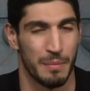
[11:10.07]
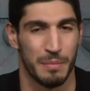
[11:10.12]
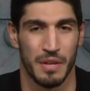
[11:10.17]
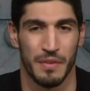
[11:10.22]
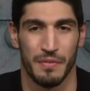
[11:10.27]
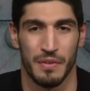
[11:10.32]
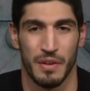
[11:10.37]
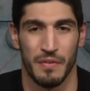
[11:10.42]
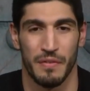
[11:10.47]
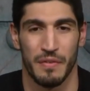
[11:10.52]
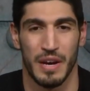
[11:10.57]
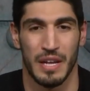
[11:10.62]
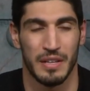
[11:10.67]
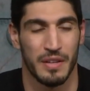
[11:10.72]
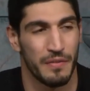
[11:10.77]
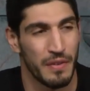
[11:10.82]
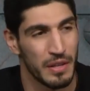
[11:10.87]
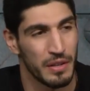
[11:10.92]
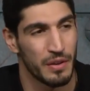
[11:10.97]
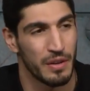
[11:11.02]
I mean,
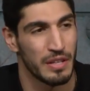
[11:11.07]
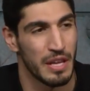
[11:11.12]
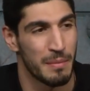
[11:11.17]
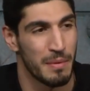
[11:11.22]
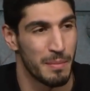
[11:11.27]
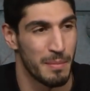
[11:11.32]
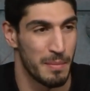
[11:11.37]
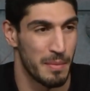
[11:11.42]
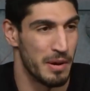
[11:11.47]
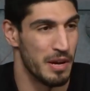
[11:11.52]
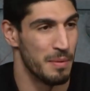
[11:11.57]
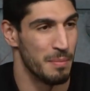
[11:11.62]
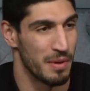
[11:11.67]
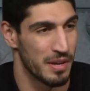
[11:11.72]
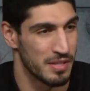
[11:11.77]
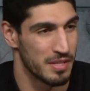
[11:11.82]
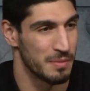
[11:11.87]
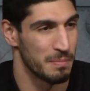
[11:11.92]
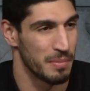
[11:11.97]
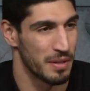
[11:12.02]
if I look at, I'm a
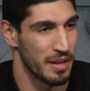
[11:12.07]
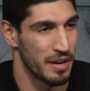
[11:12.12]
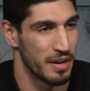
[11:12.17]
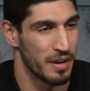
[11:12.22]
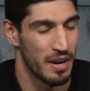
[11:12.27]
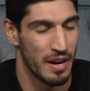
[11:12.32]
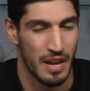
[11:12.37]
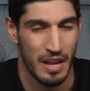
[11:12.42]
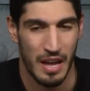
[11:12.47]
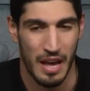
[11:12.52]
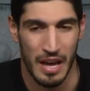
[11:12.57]
Muslim player,